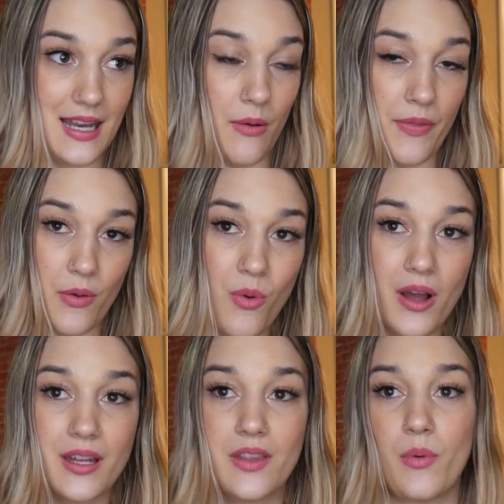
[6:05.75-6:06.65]
not what they
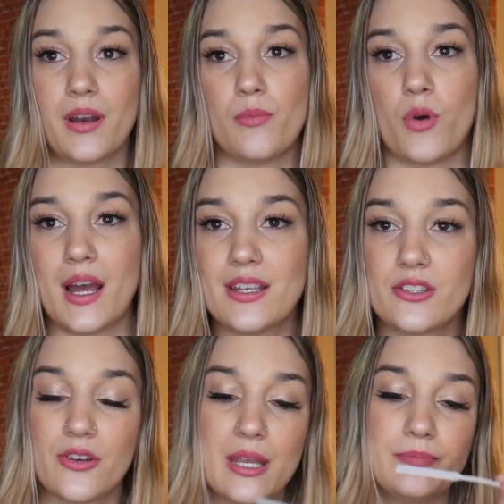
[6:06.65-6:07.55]
wanted. They wanted more
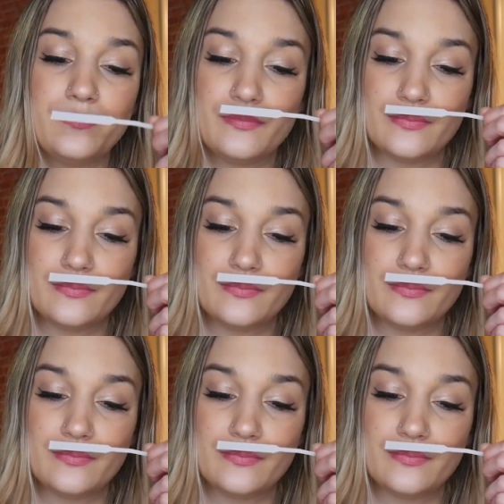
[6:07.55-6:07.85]
ice cream.